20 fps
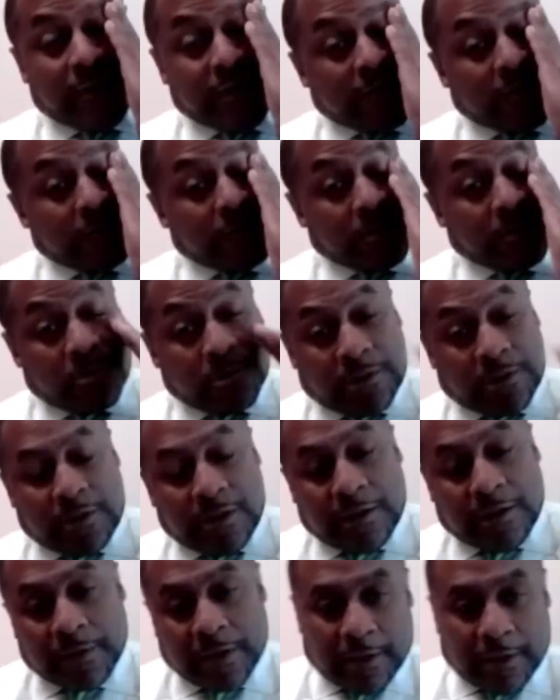flexibility.
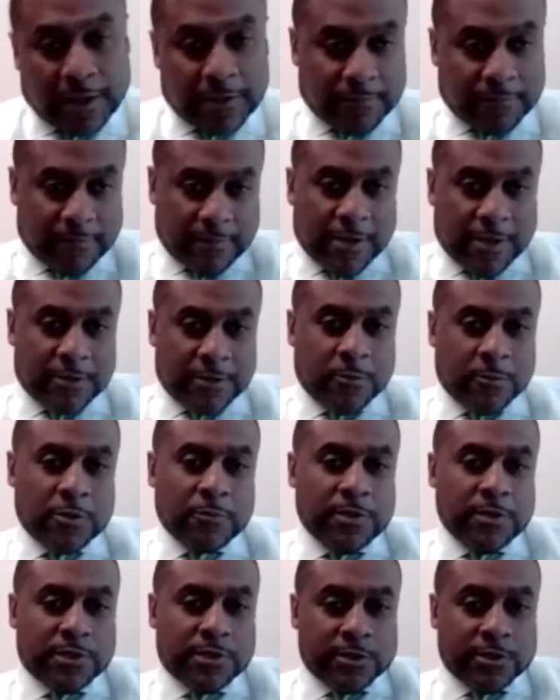I mean, I don't want
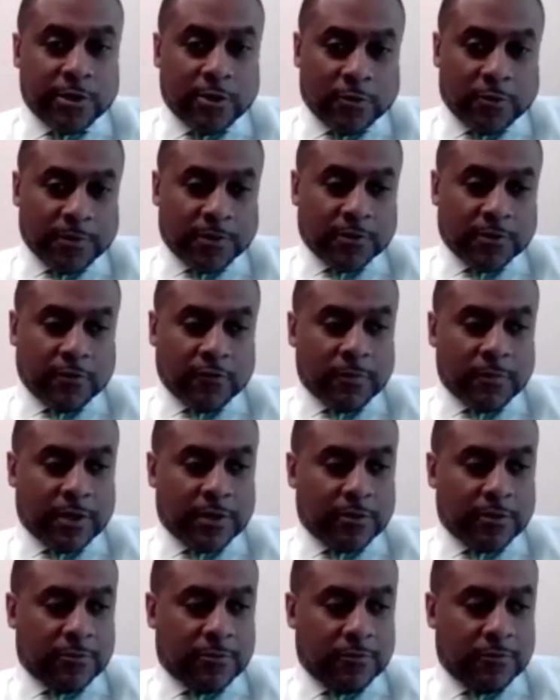to be generic because
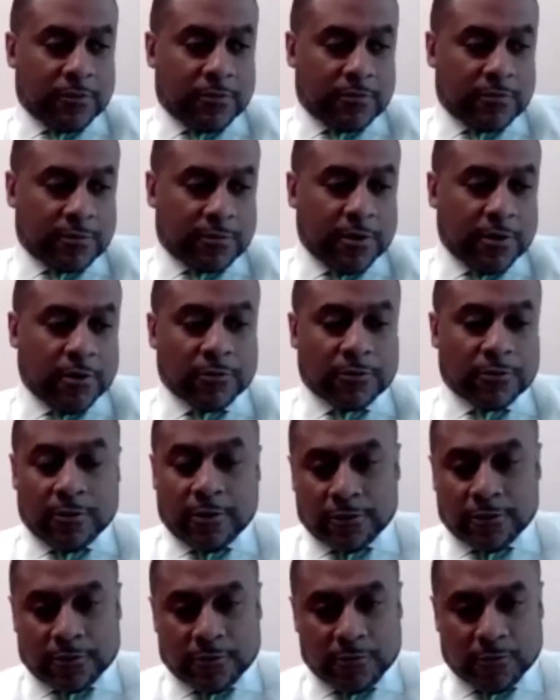everybody tells
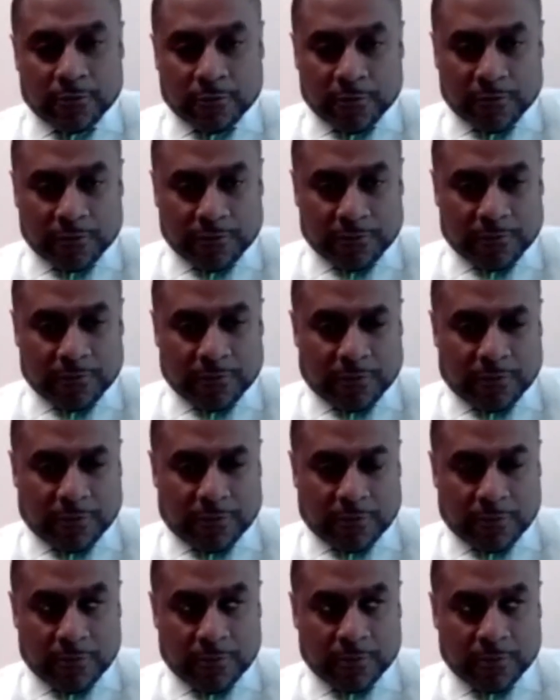law students, or
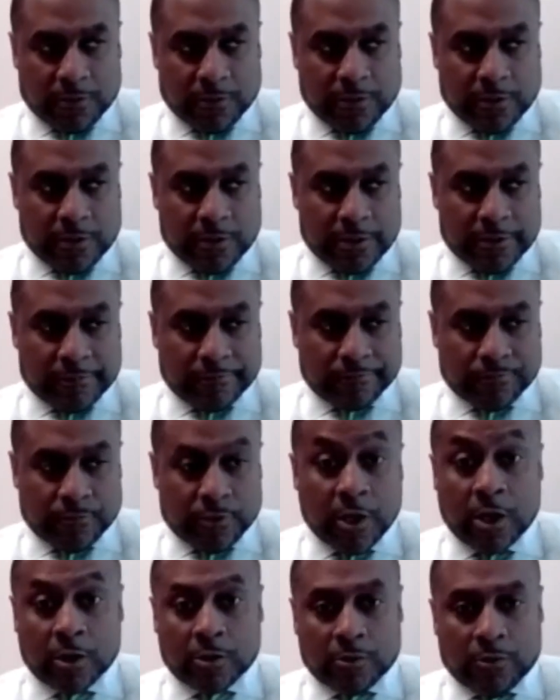certainly
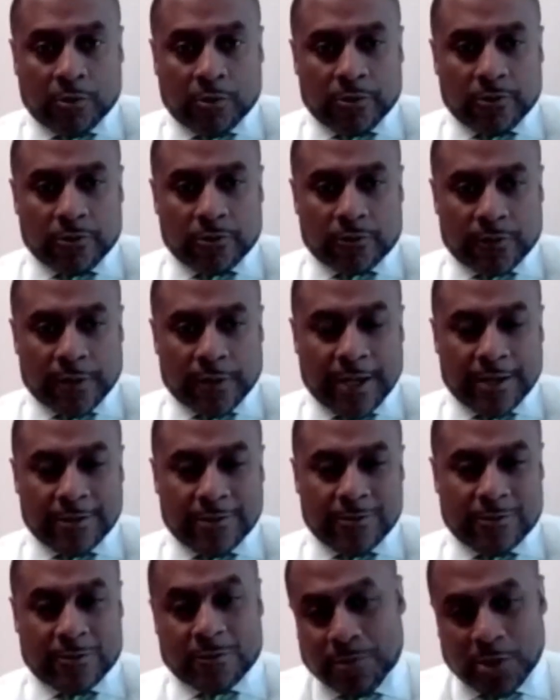young lawyers,
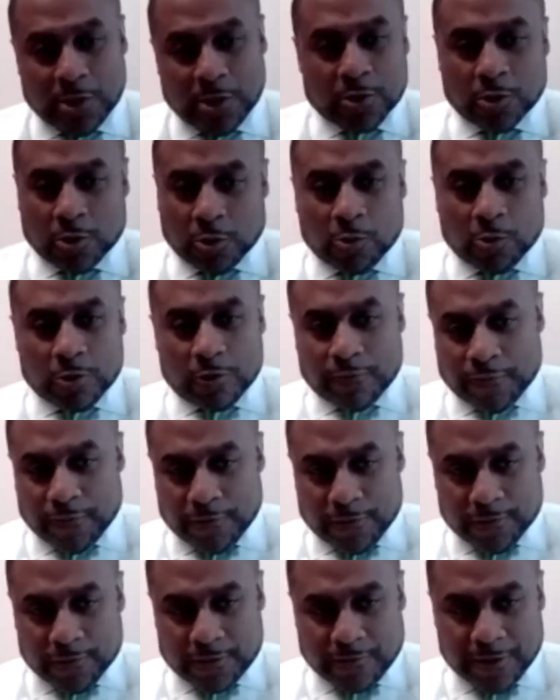that to be a good lawyer
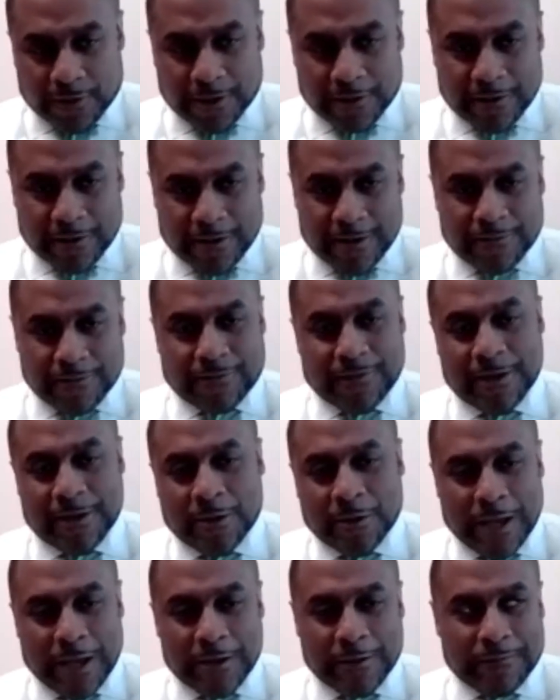first, right? And
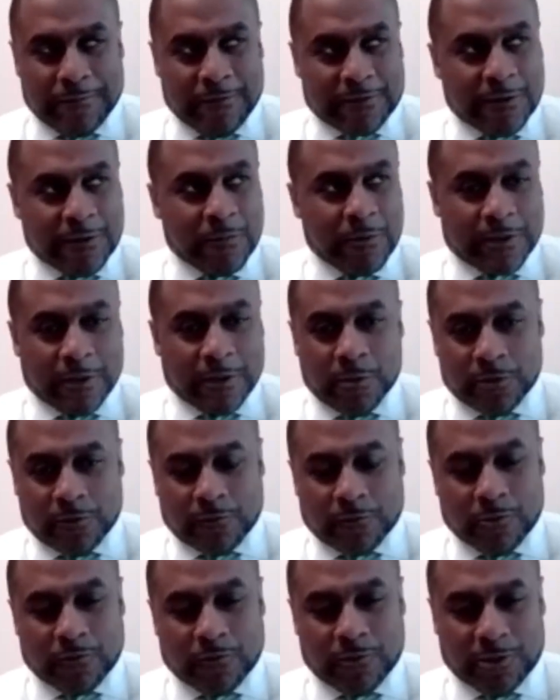in some ways, I wonder
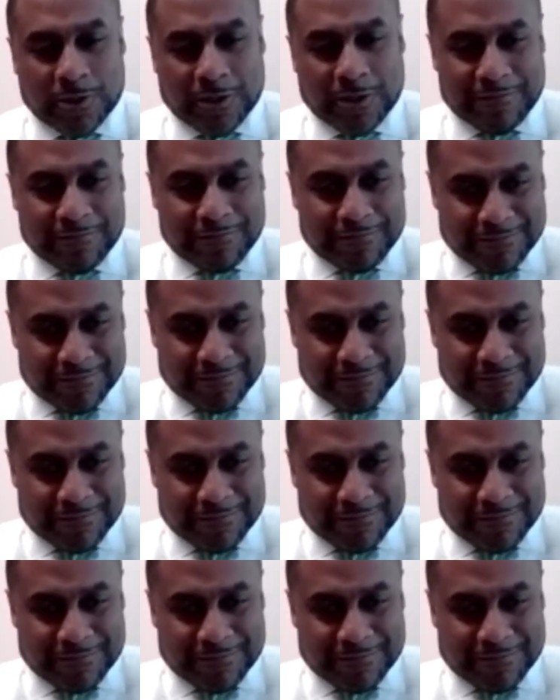if we're really,